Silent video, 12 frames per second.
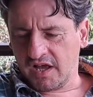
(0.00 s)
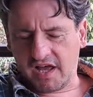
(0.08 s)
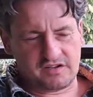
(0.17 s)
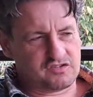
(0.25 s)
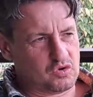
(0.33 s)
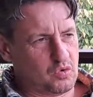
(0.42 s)

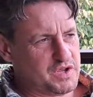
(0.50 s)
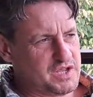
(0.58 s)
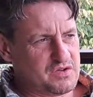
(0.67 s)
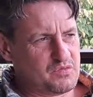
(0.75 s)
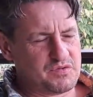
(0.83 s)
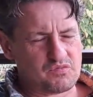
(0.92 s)
And so
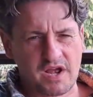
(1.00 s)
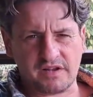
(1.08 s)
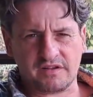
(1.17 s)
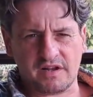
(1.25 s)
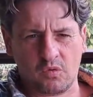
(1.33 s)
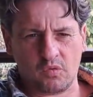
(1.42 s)
we
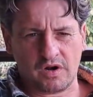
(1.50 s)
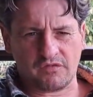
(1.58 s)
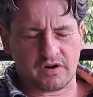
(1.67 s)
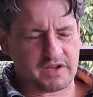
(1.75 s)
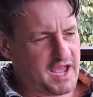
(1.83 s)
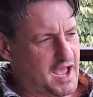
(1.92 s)
rented out one of
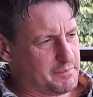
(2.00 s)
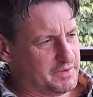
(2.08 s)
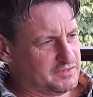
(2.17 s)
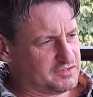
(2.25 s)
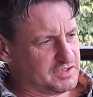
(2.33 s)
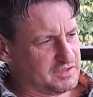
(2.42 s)
our
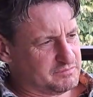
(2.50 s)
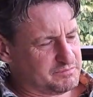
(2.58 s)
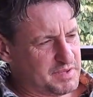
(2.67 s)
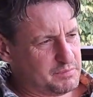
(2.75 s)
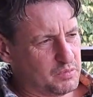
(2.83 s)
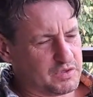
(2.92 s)
cabins, and
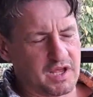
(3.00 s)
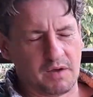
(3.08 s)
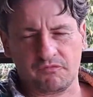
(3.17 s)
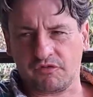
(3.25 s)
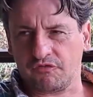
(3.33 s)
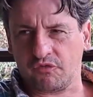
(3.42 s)
people would
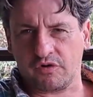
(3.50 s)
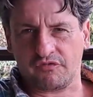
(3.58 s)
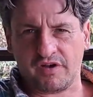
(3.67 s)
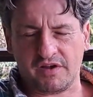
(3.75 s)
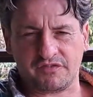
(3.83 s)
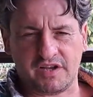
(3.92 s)
come for 4 or
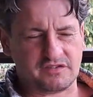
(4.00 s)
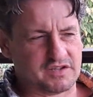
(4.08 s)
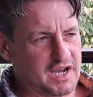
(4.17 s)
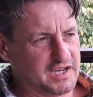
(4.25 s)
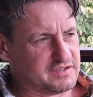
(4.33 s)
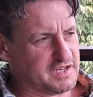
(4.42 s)
5 days
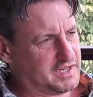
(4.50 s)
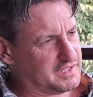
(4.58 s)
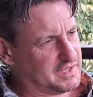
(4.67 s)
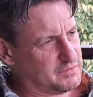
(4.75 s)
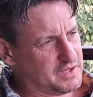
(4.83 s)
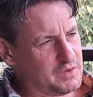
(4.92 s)
of hunting,
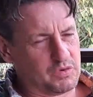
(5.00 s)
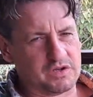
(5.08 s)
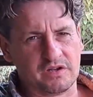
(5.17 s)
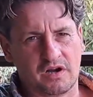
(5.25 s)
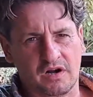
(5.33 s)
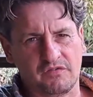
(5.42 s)
and then they
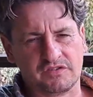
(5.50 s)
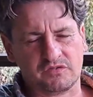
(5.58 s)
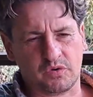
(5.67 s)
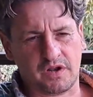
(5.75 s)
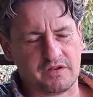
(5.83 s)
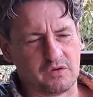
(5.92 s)
would
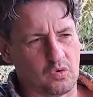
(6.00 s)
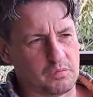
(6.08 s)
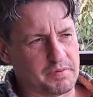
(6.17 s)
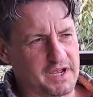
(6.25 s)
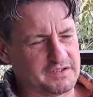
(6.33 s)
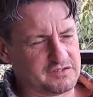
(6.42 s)
harvest one of their own
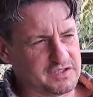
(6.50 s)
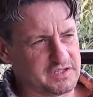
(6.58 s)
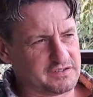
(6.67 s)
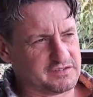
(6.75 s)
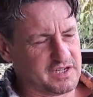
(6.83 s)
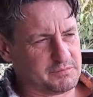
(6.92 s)
bison
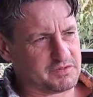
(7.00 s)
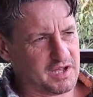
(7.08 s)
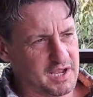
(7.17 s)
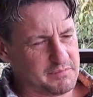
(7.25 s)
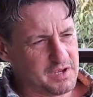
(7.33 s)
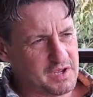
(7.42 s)
at the same
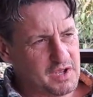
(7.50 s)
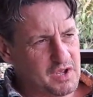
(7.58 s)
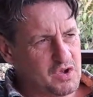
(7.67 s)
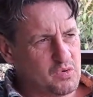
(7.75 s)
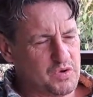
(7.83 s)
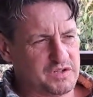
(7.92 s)
time.
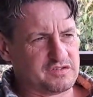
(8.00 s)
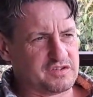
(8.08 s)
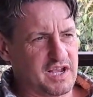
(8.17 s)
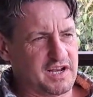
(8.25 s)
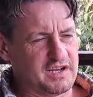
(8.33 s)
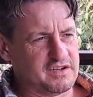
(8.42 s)
We'd
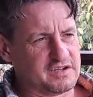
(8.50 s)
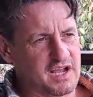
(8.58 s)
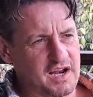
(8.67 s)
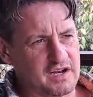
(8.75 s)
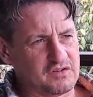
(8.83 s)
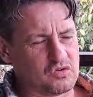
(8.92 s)
skin it and
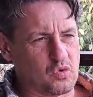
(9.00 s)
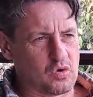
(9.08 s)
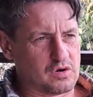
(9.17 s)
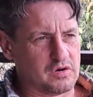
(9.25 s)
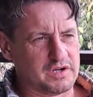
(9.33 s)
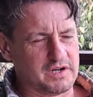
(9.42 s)
gut it and
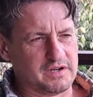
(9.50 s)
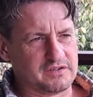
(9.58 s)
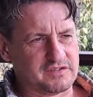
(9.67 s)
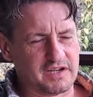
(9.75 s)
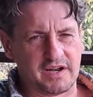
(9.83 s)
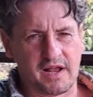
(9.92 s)
quarter it and
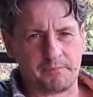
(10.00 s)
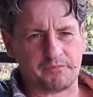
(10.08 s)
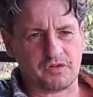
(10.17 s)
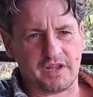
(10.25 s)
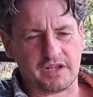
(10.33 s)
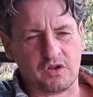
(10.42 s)
set it up
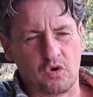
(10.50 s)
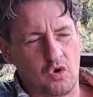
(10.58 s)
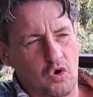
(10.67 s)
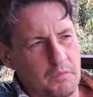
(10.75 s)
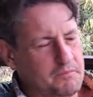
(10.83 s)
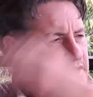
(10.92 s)
so they could go
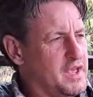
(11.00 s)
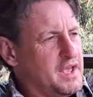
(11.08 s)
home.